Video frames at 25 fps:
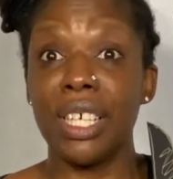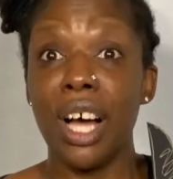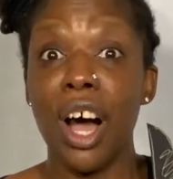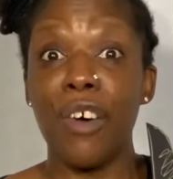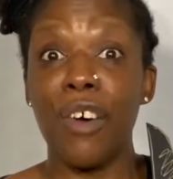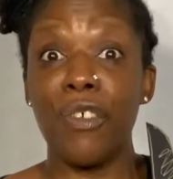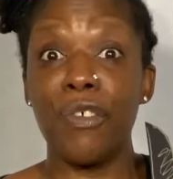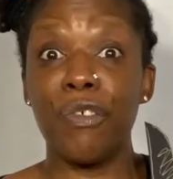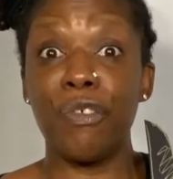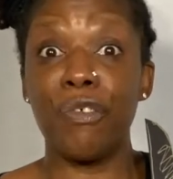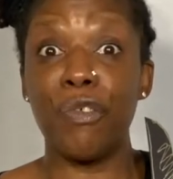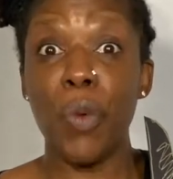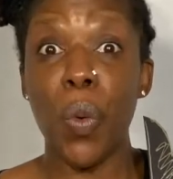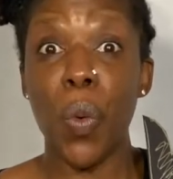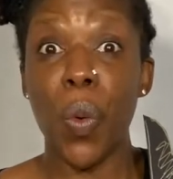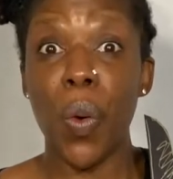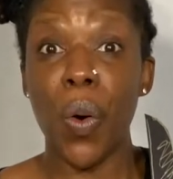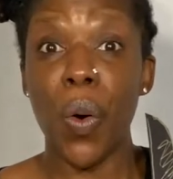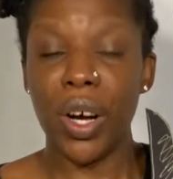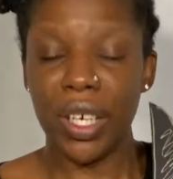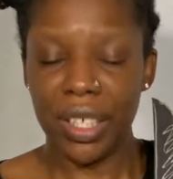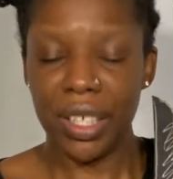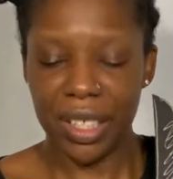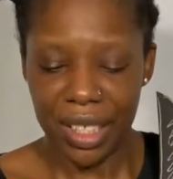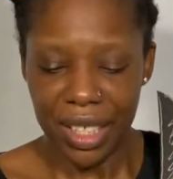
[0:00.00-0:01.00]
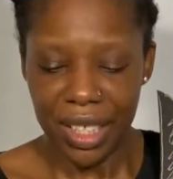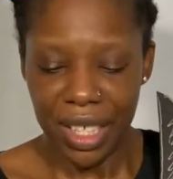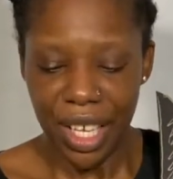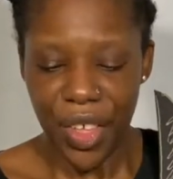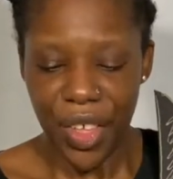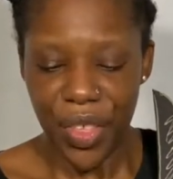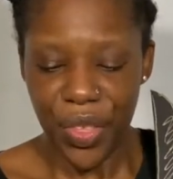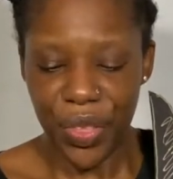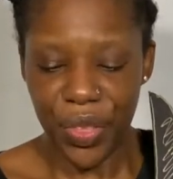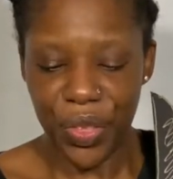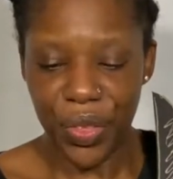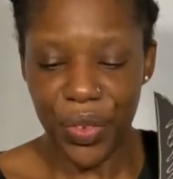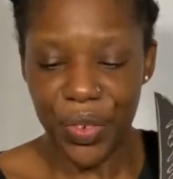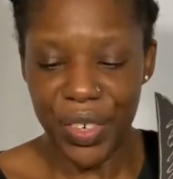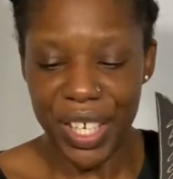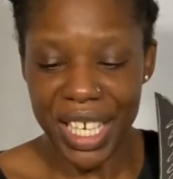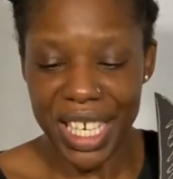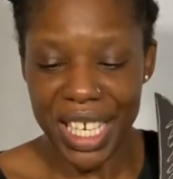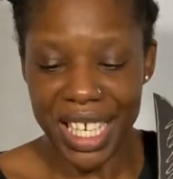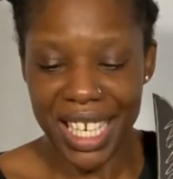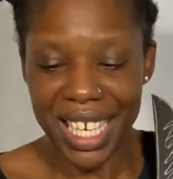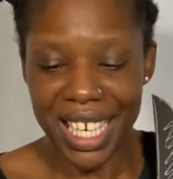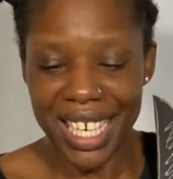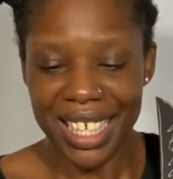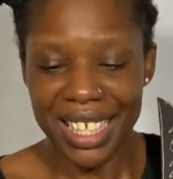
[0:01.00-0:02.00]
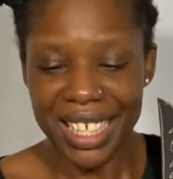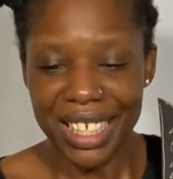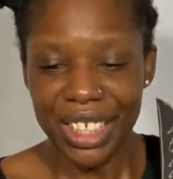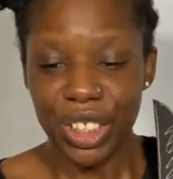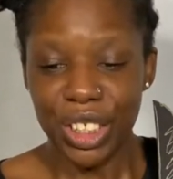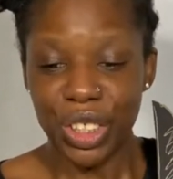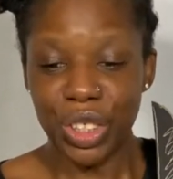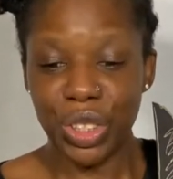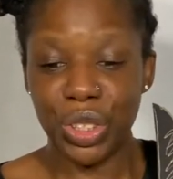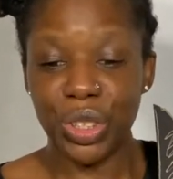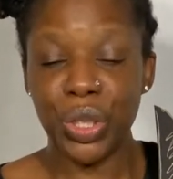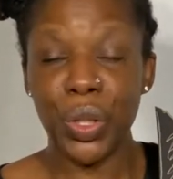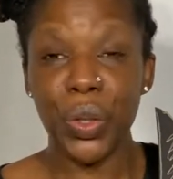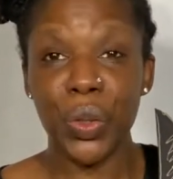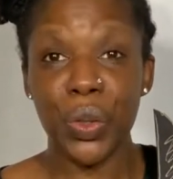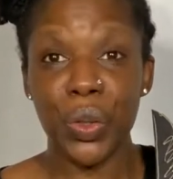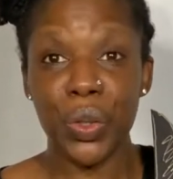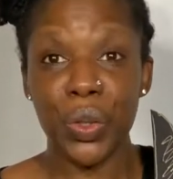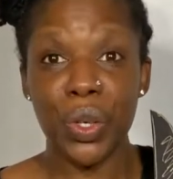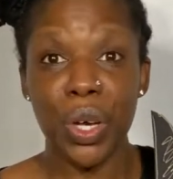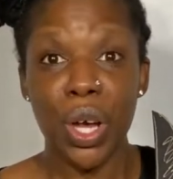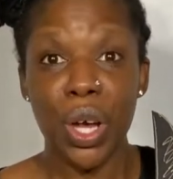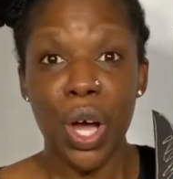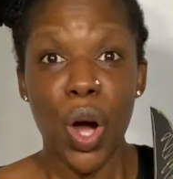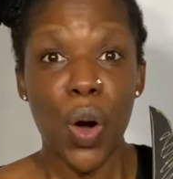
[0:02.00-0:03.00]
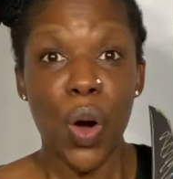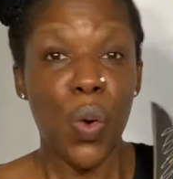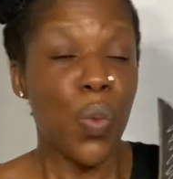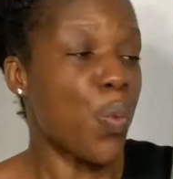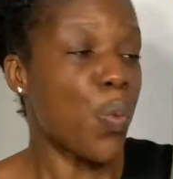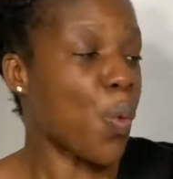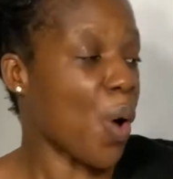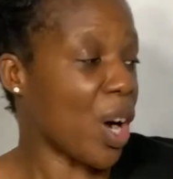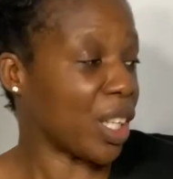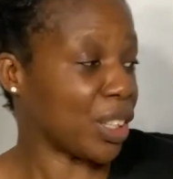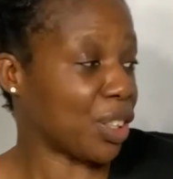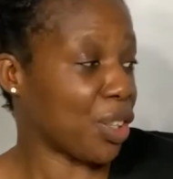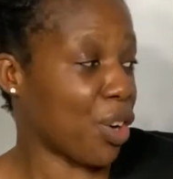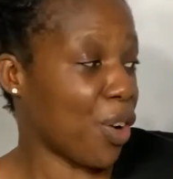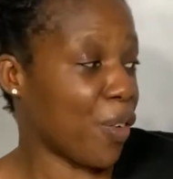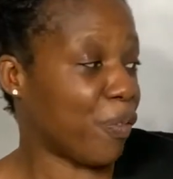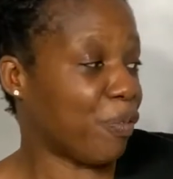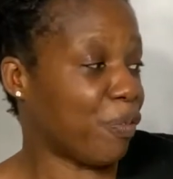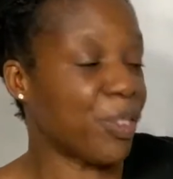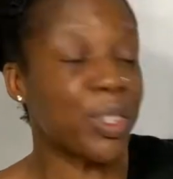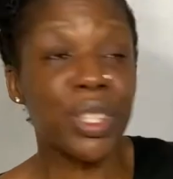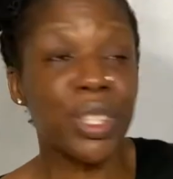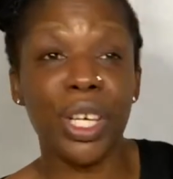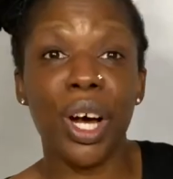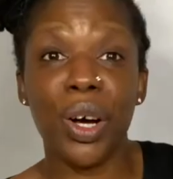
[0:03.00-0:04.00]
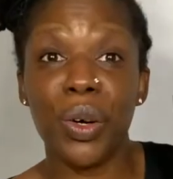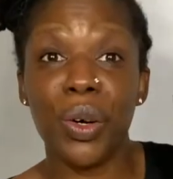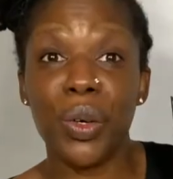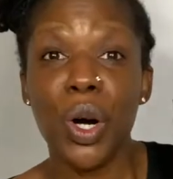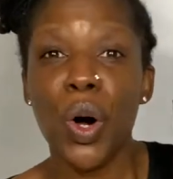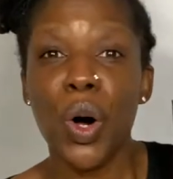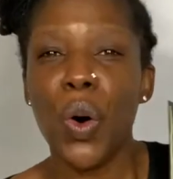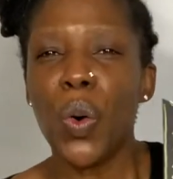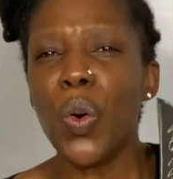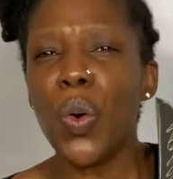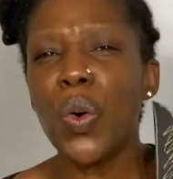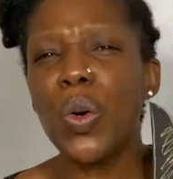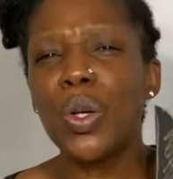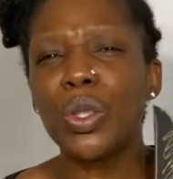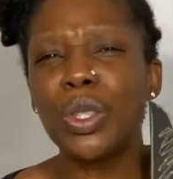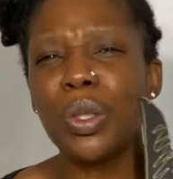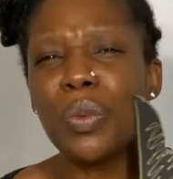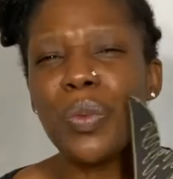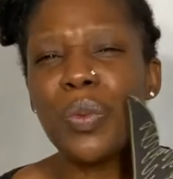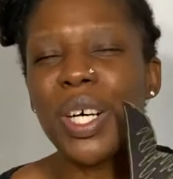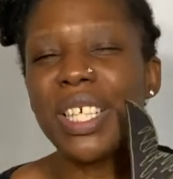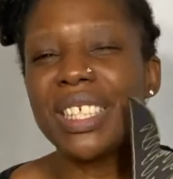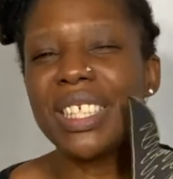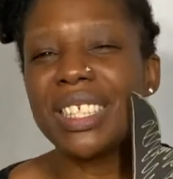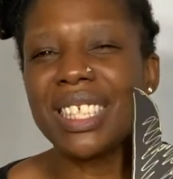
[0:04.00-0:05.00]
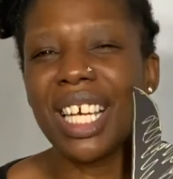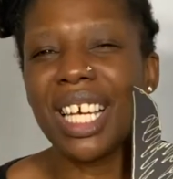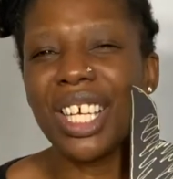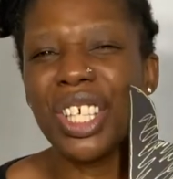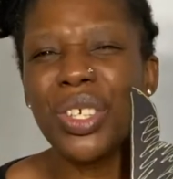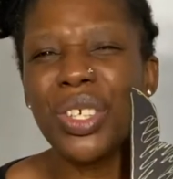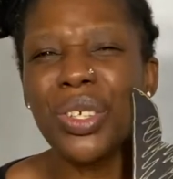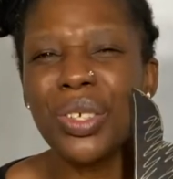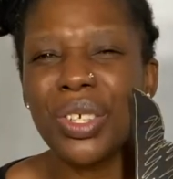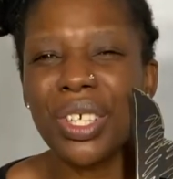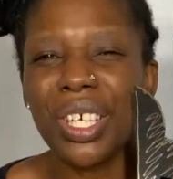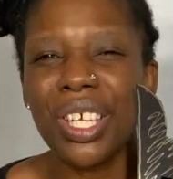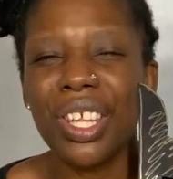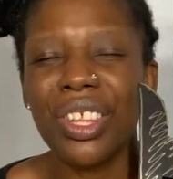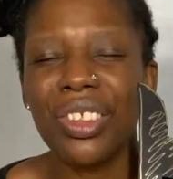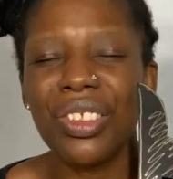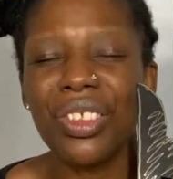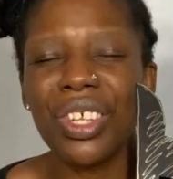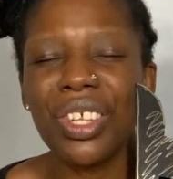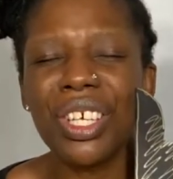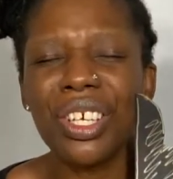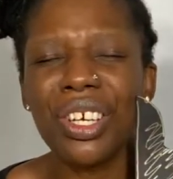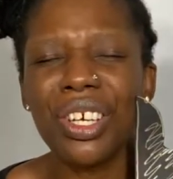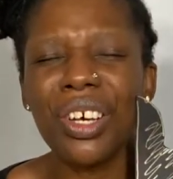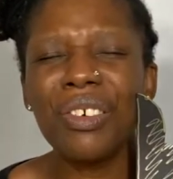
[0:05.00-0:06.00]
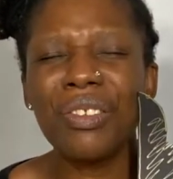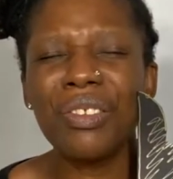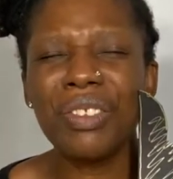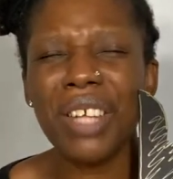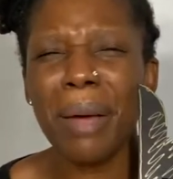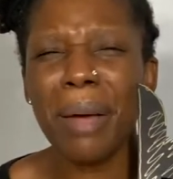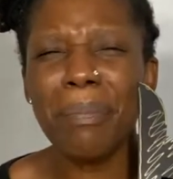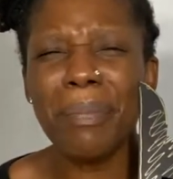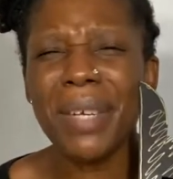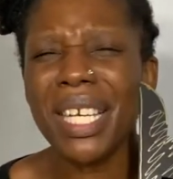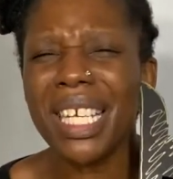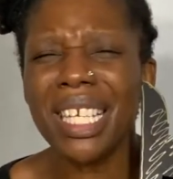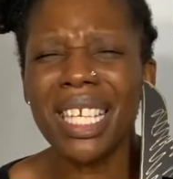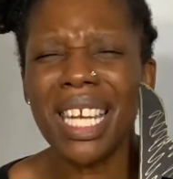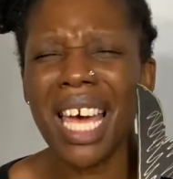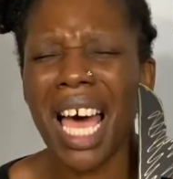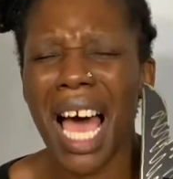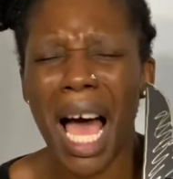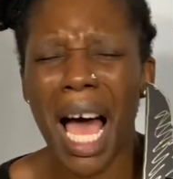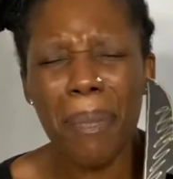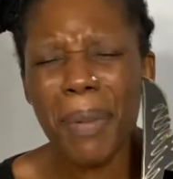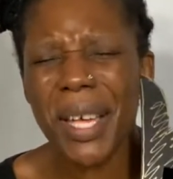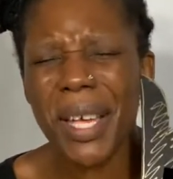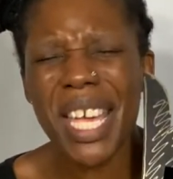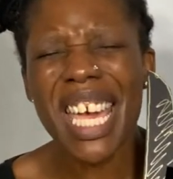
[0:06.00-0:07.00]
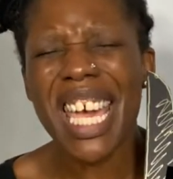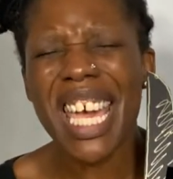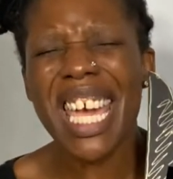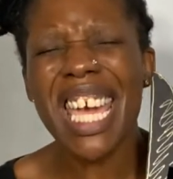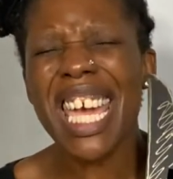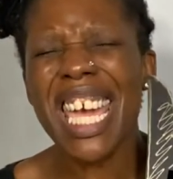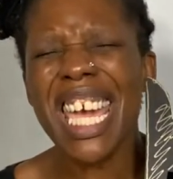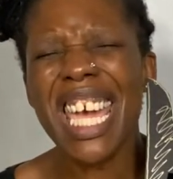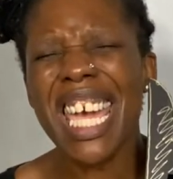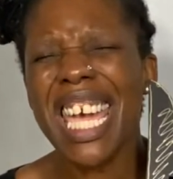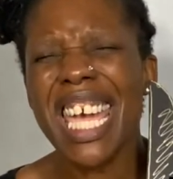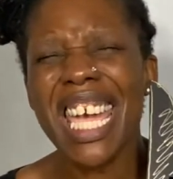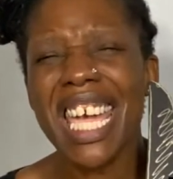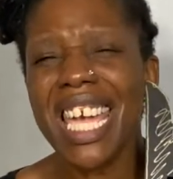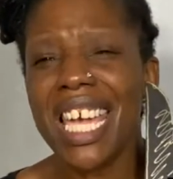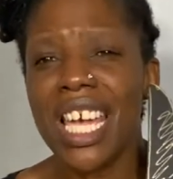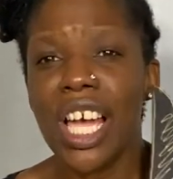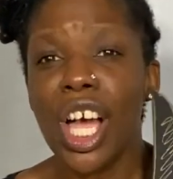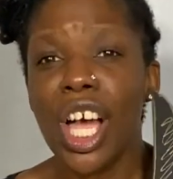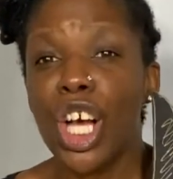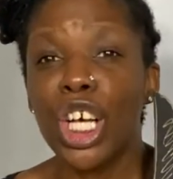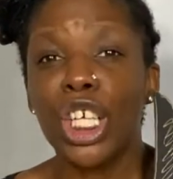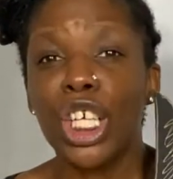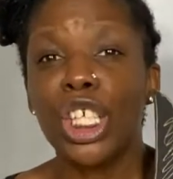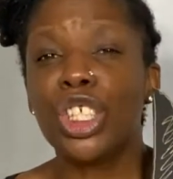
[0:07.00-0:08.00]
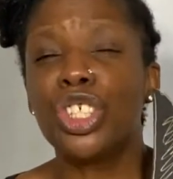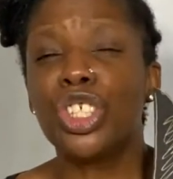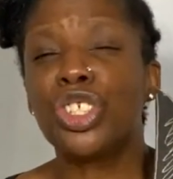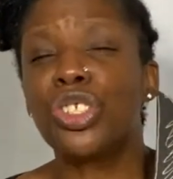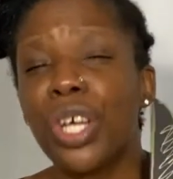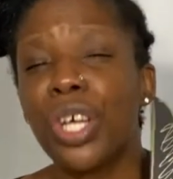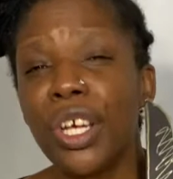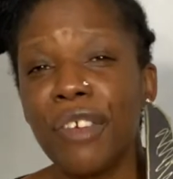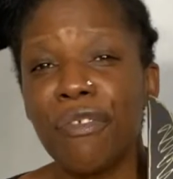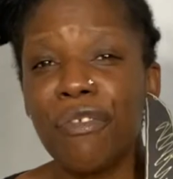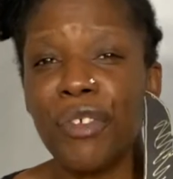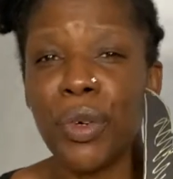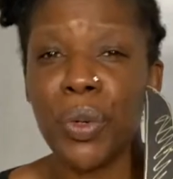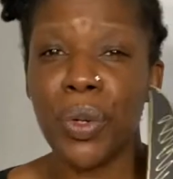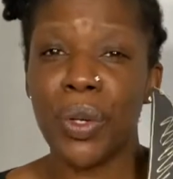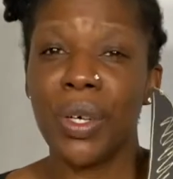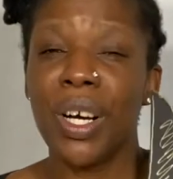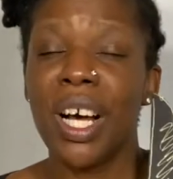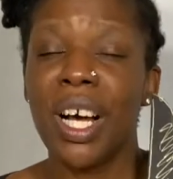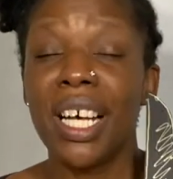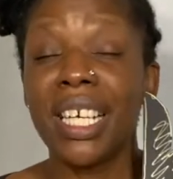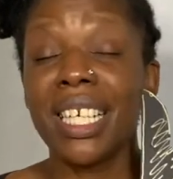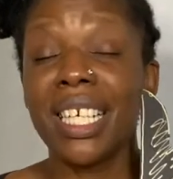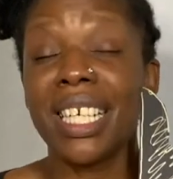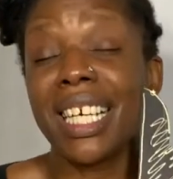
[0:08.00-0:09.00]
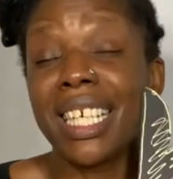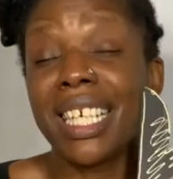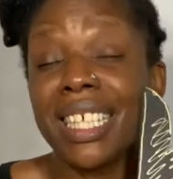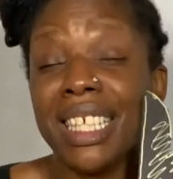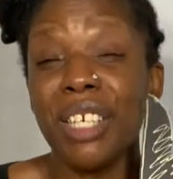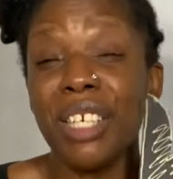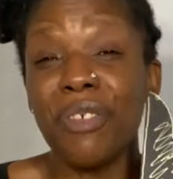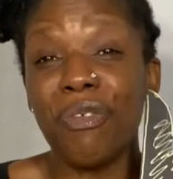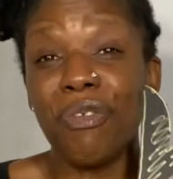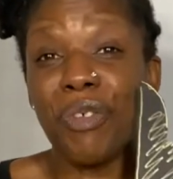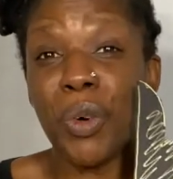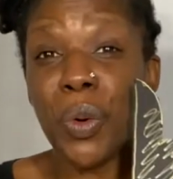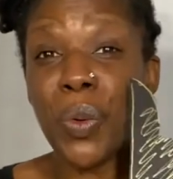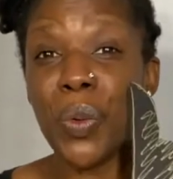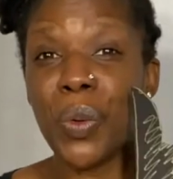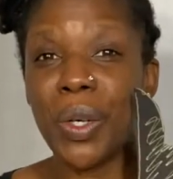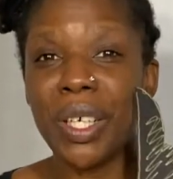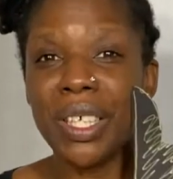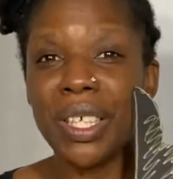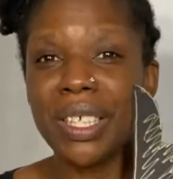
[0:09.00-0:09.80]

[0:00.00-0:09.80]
4, 3, 2, 1. Off you go. All the words that you can think of that mean happy, joyful, gleeful,